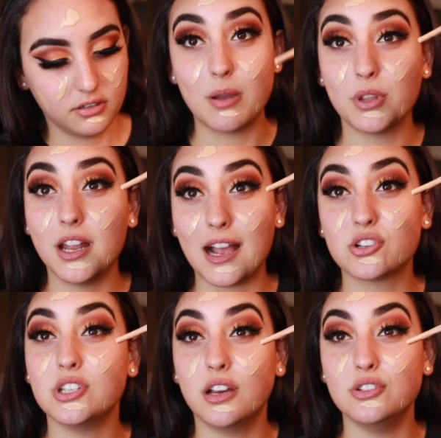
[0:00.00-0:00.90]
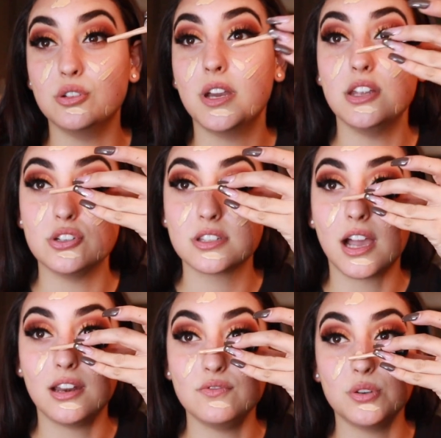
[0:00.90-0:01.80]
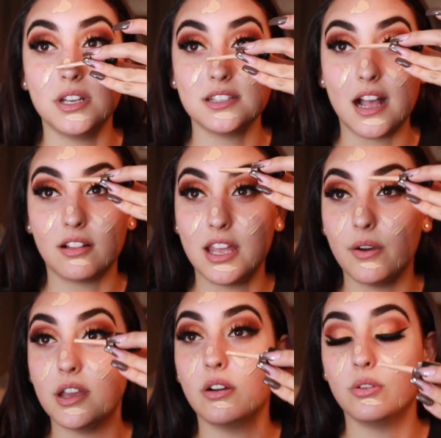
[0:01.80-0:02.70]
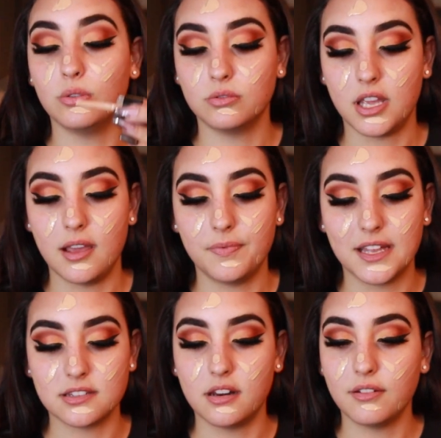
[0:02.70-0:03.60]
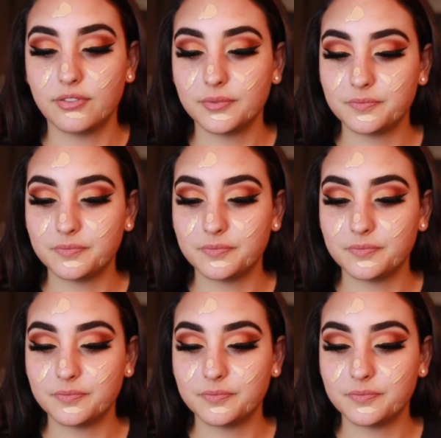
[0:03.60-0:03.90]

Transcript: I'm gonna actually undo it and just kind of do it exactly how okay, that's enough.